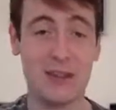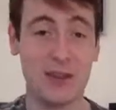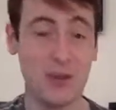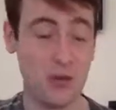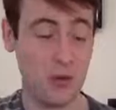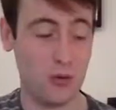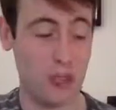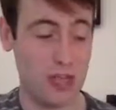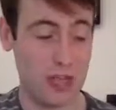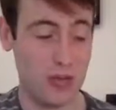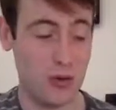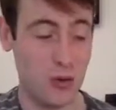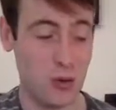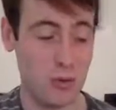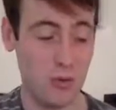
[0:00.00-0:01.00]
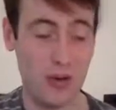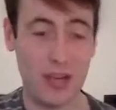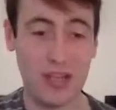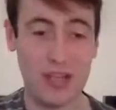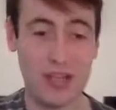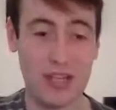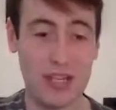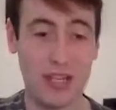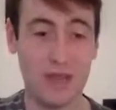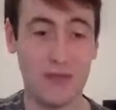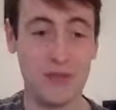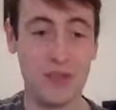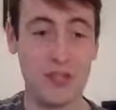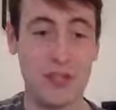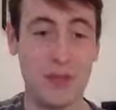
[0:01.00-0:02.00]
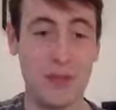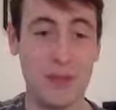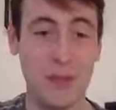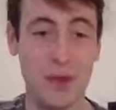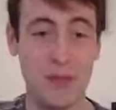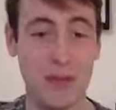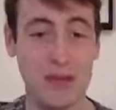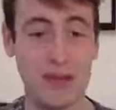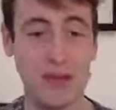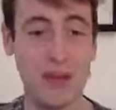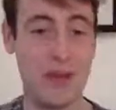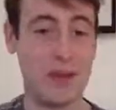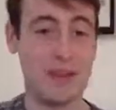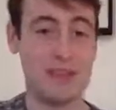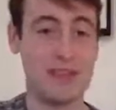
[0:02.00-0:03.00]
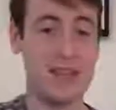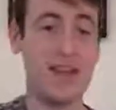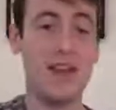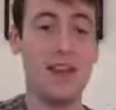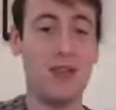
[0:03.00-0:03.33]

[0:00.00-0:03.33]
chord sheet, chord progression sheet I've just put up in the comments.